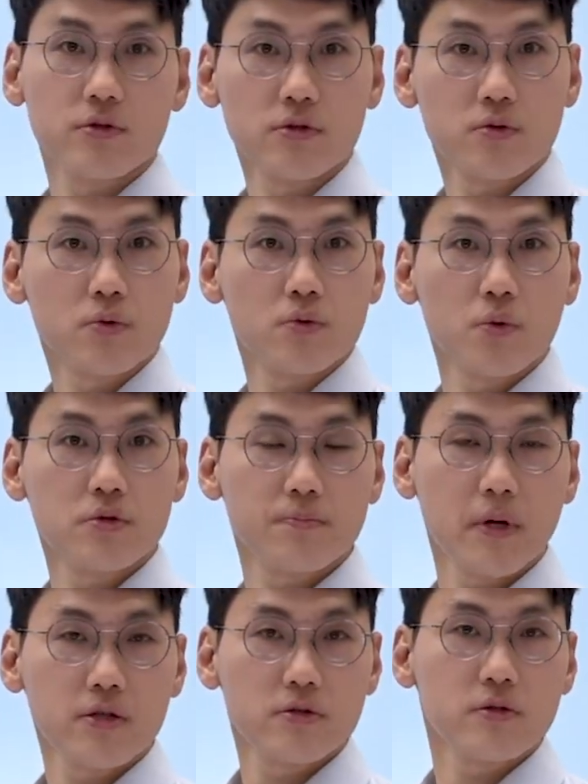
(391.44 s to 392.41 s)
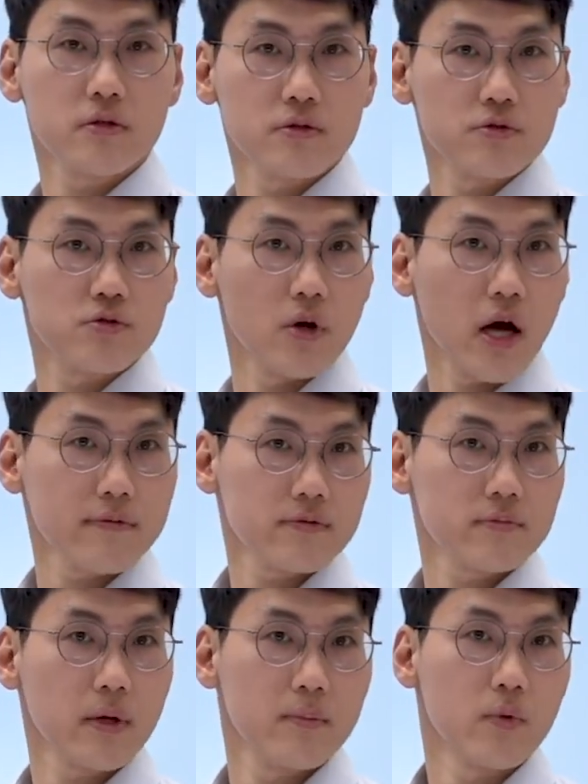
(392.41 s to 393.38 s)
So those special angles you have
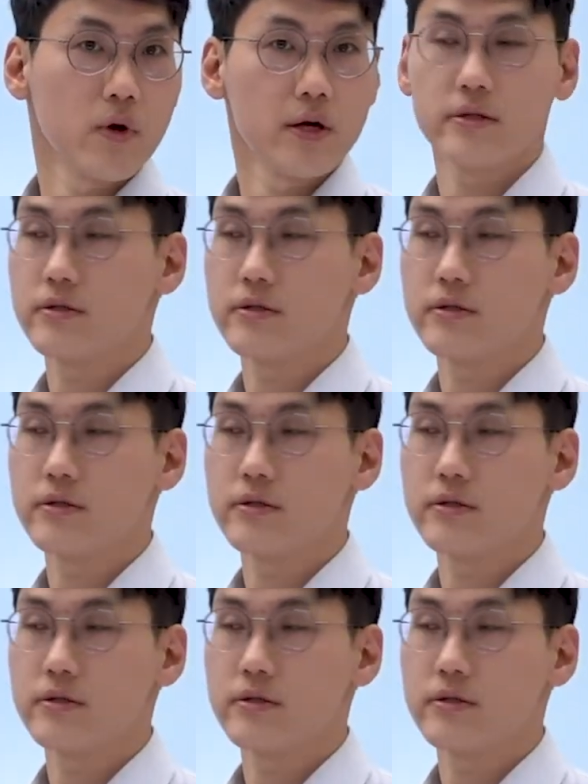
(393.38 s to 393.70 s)
to memorize.